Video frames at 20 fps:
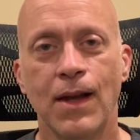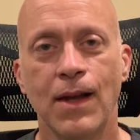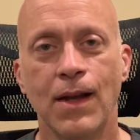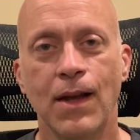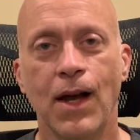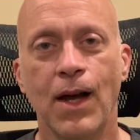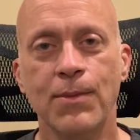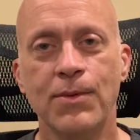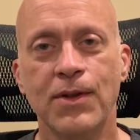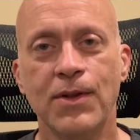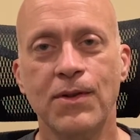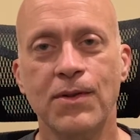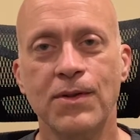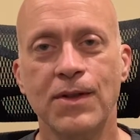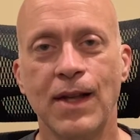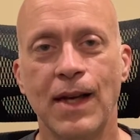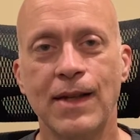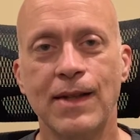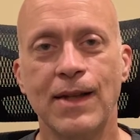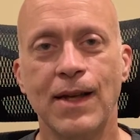Obstacles
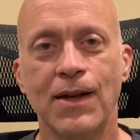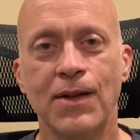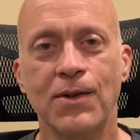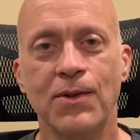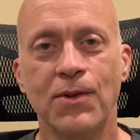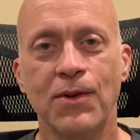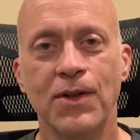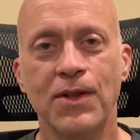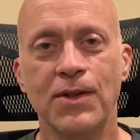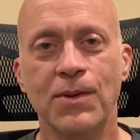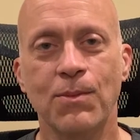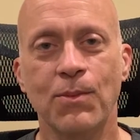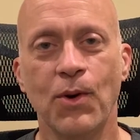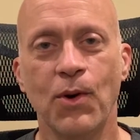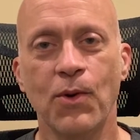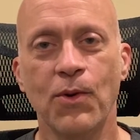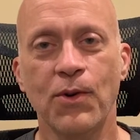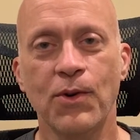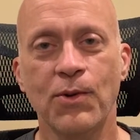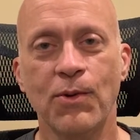like down trees and
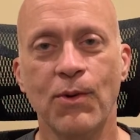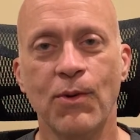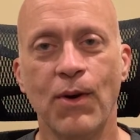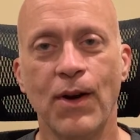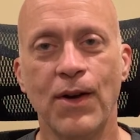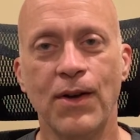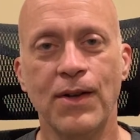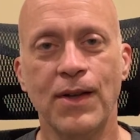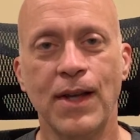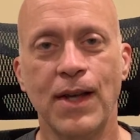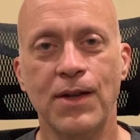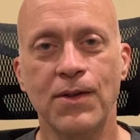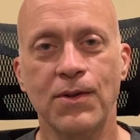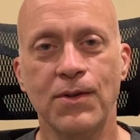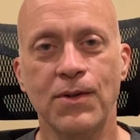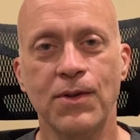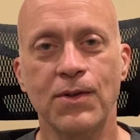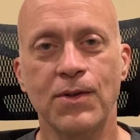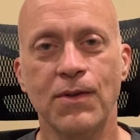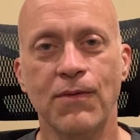boulders required occasional
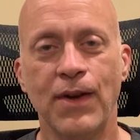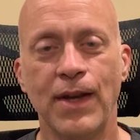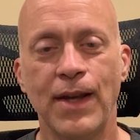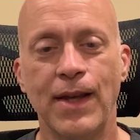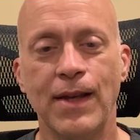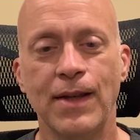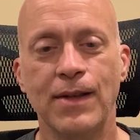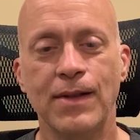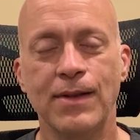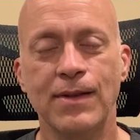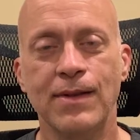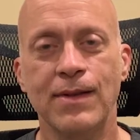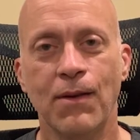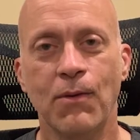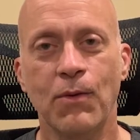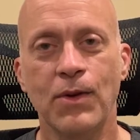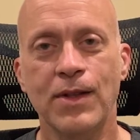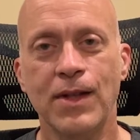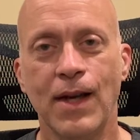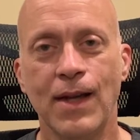use of hands,
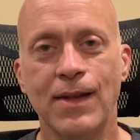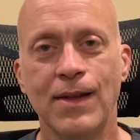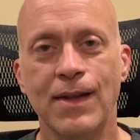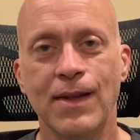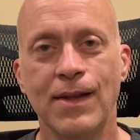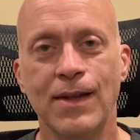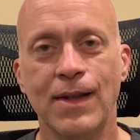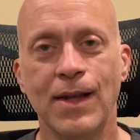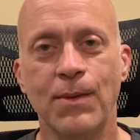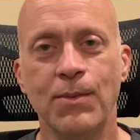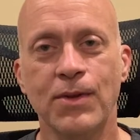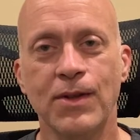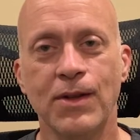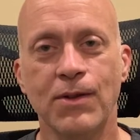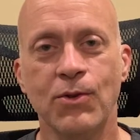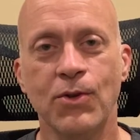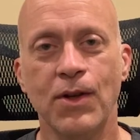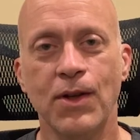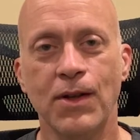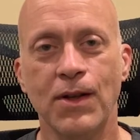which I think keeps the
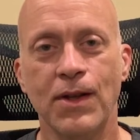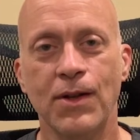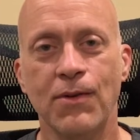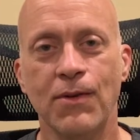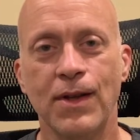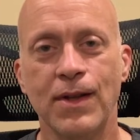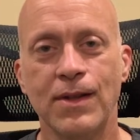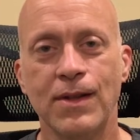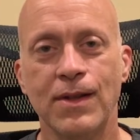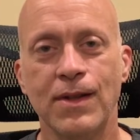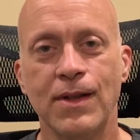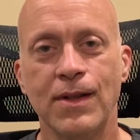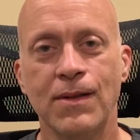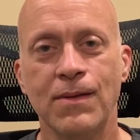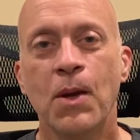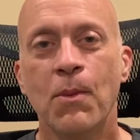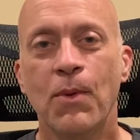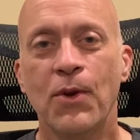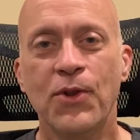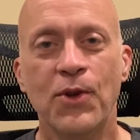trail interesting,
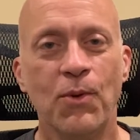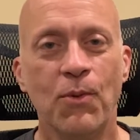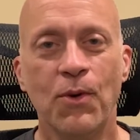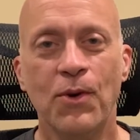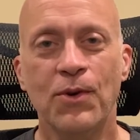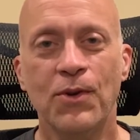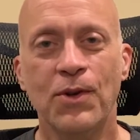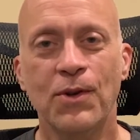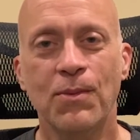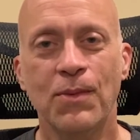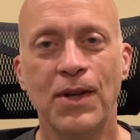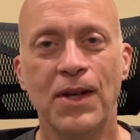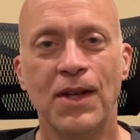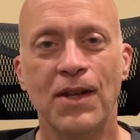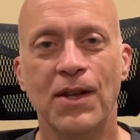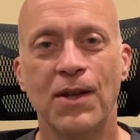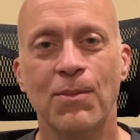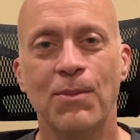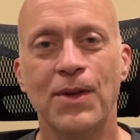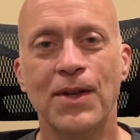but there weren't too many that
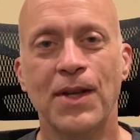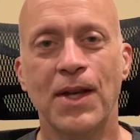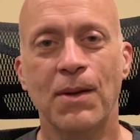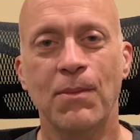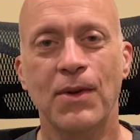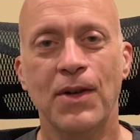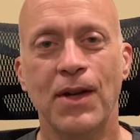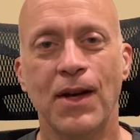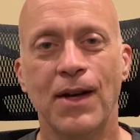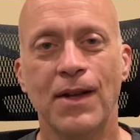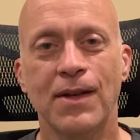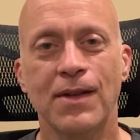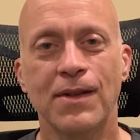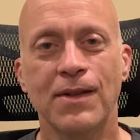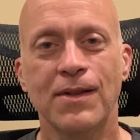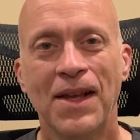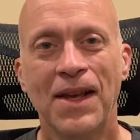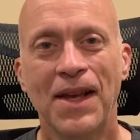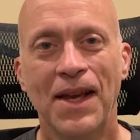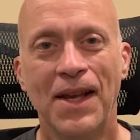it became
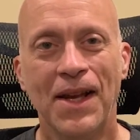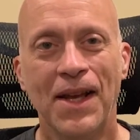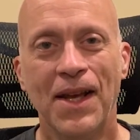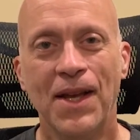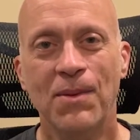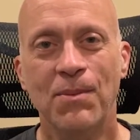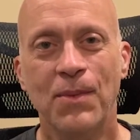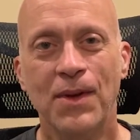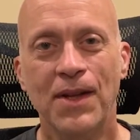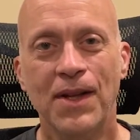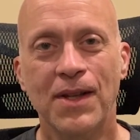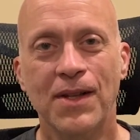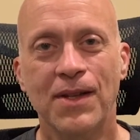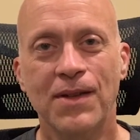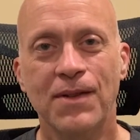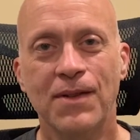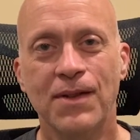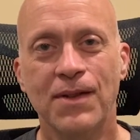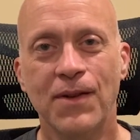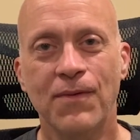monotonous. And it had many
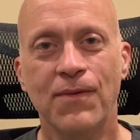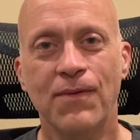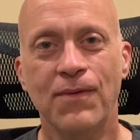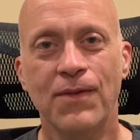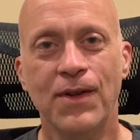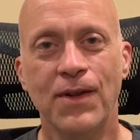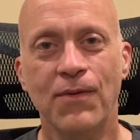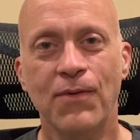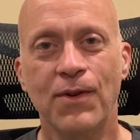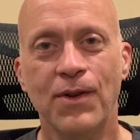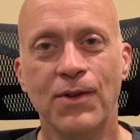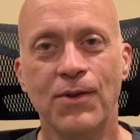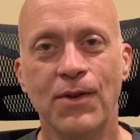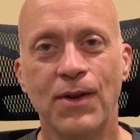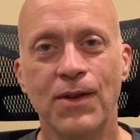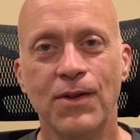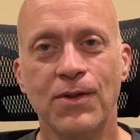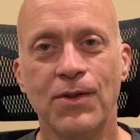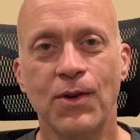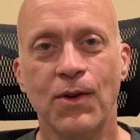different
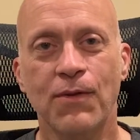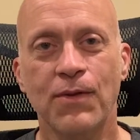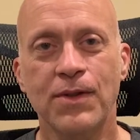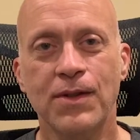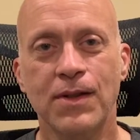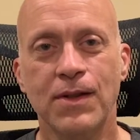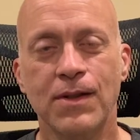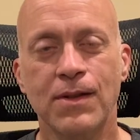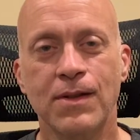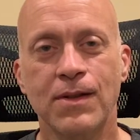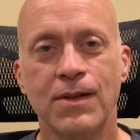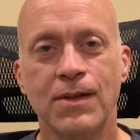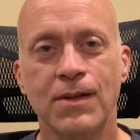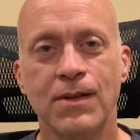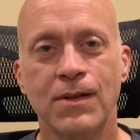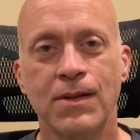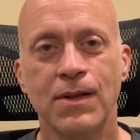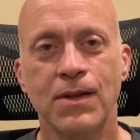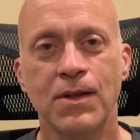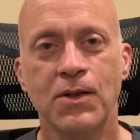trail surfaces:
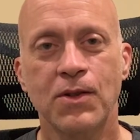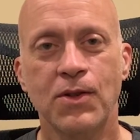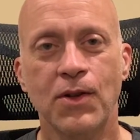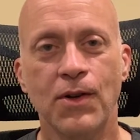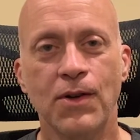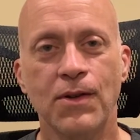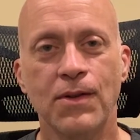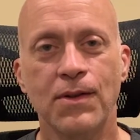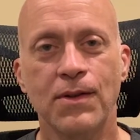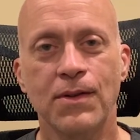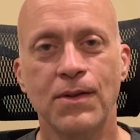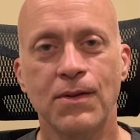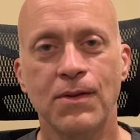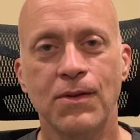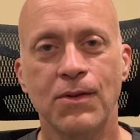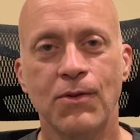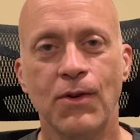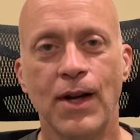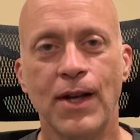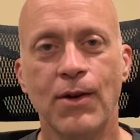dirt,
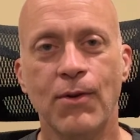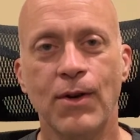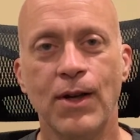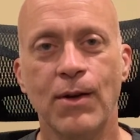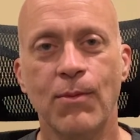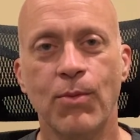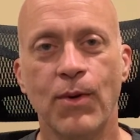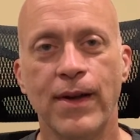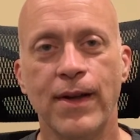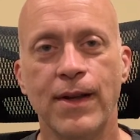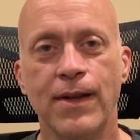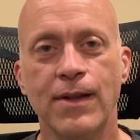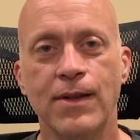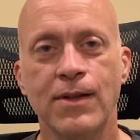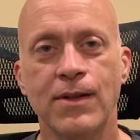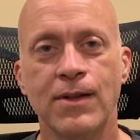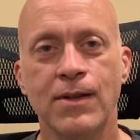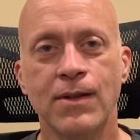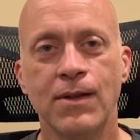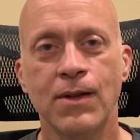dry creek
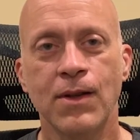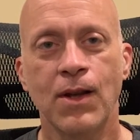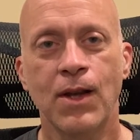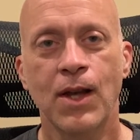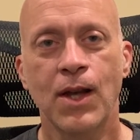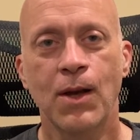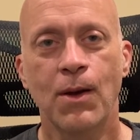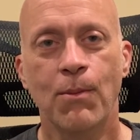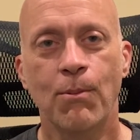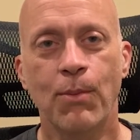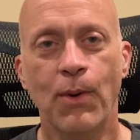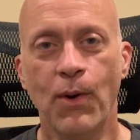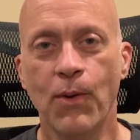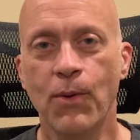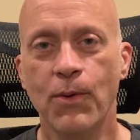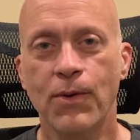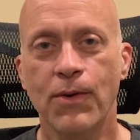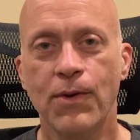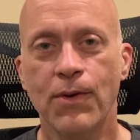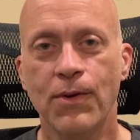beds,
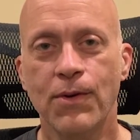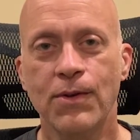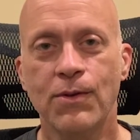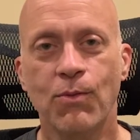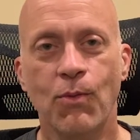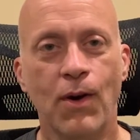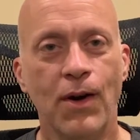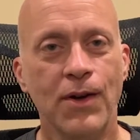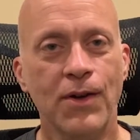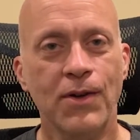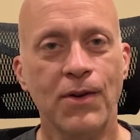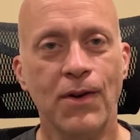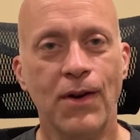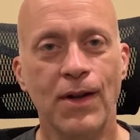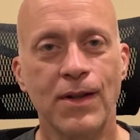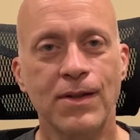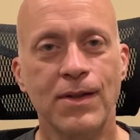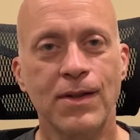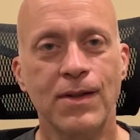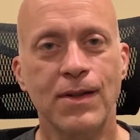boulders, water
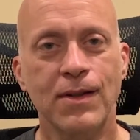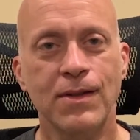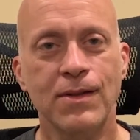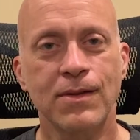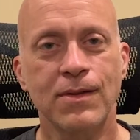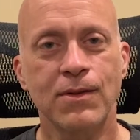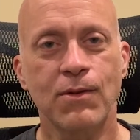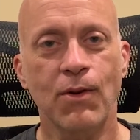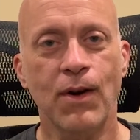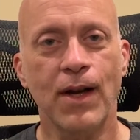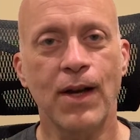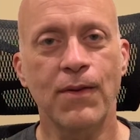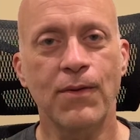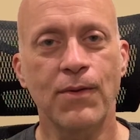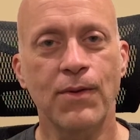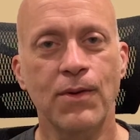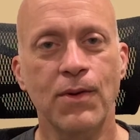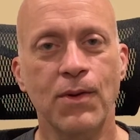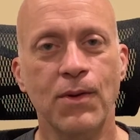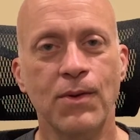crossings,
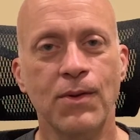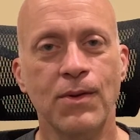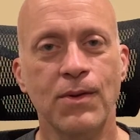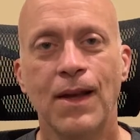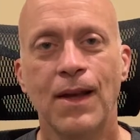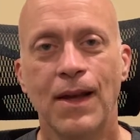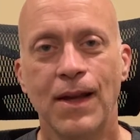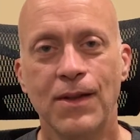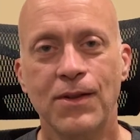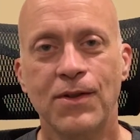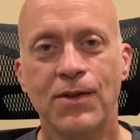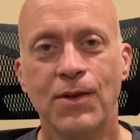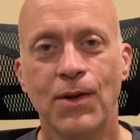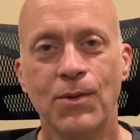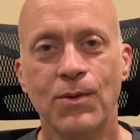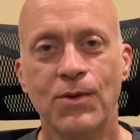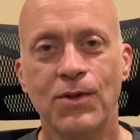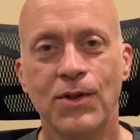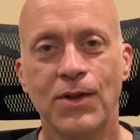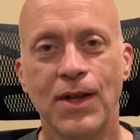gravel, and stone
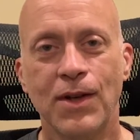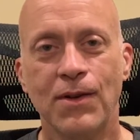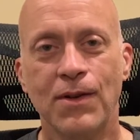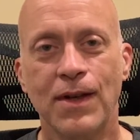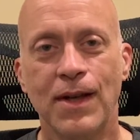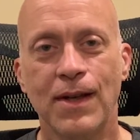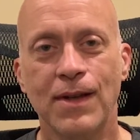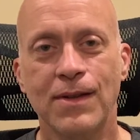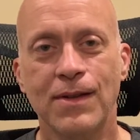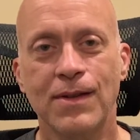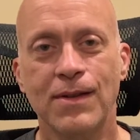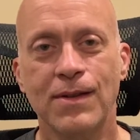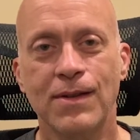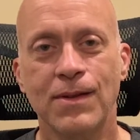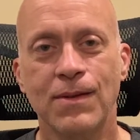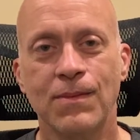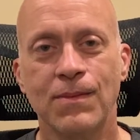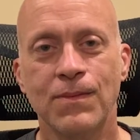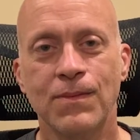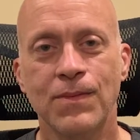staircases.
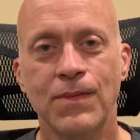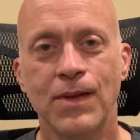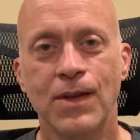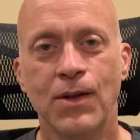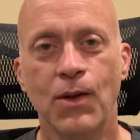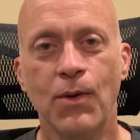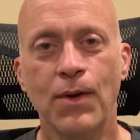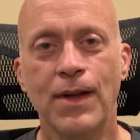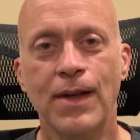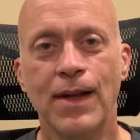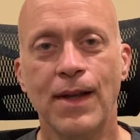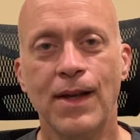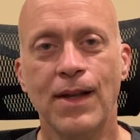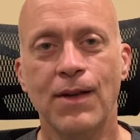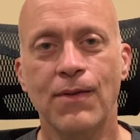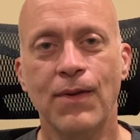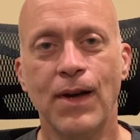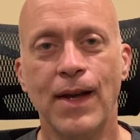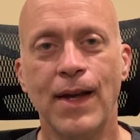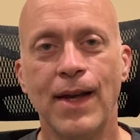The only negative
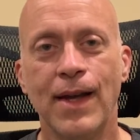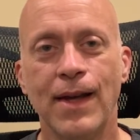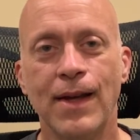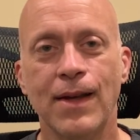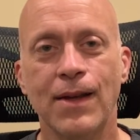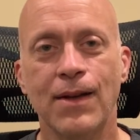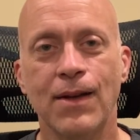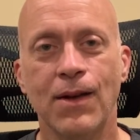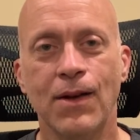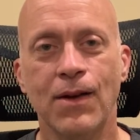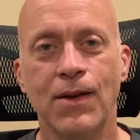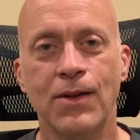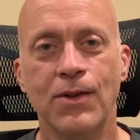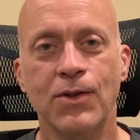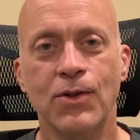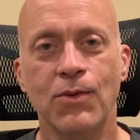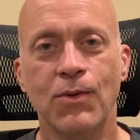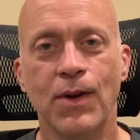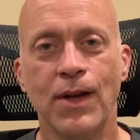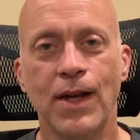I had on
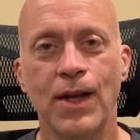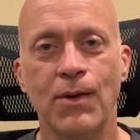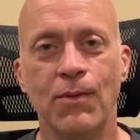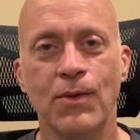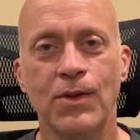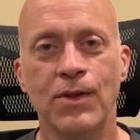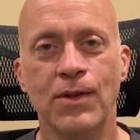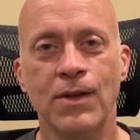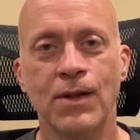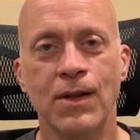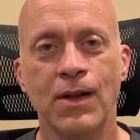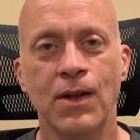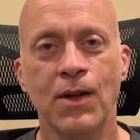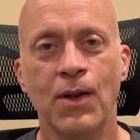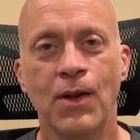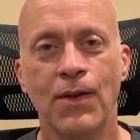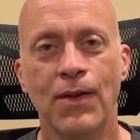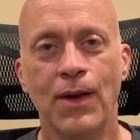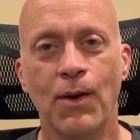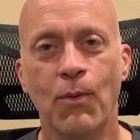terrain was
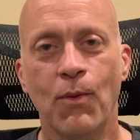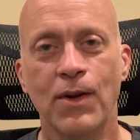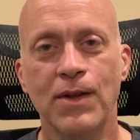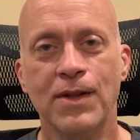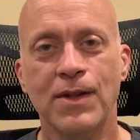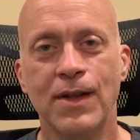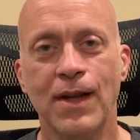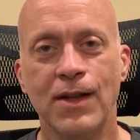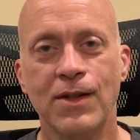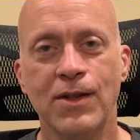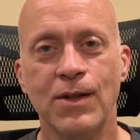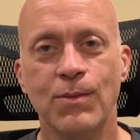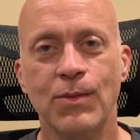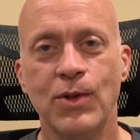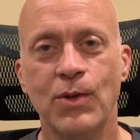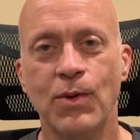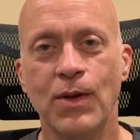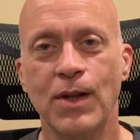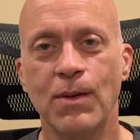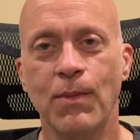that one section
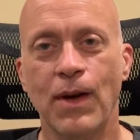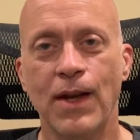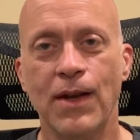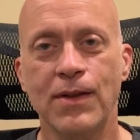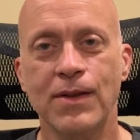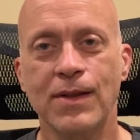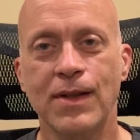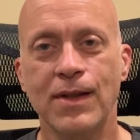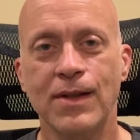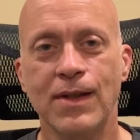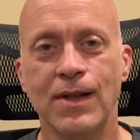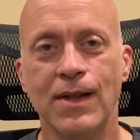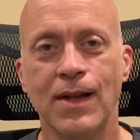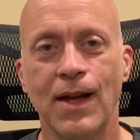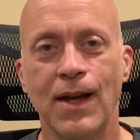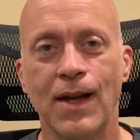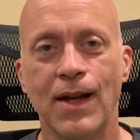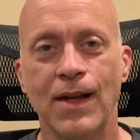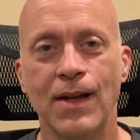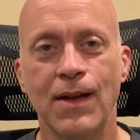between miles 6 and
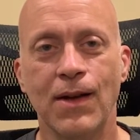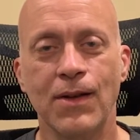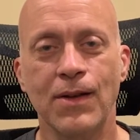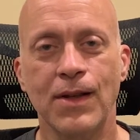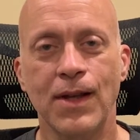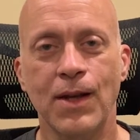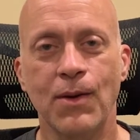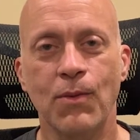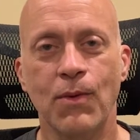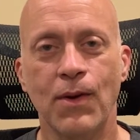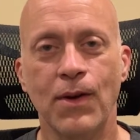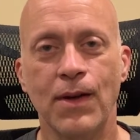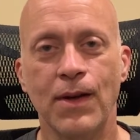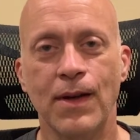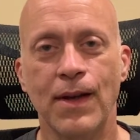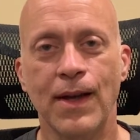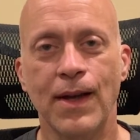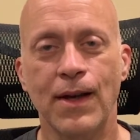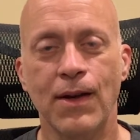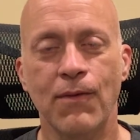9 on day 1
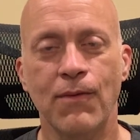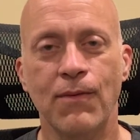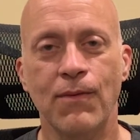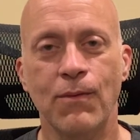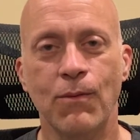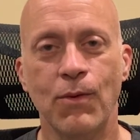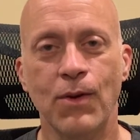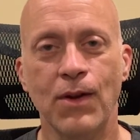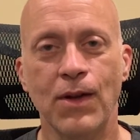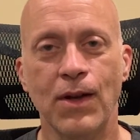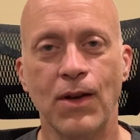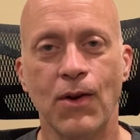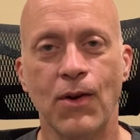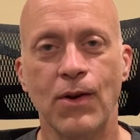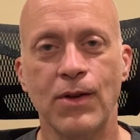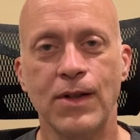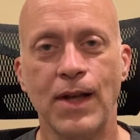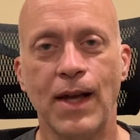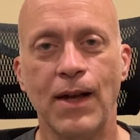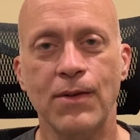had a really
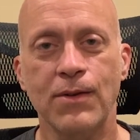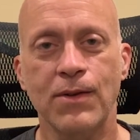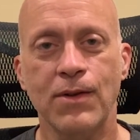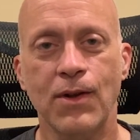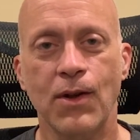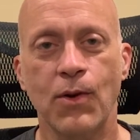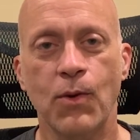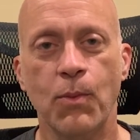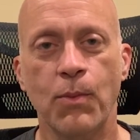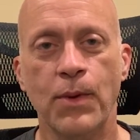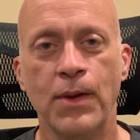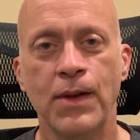large outslope.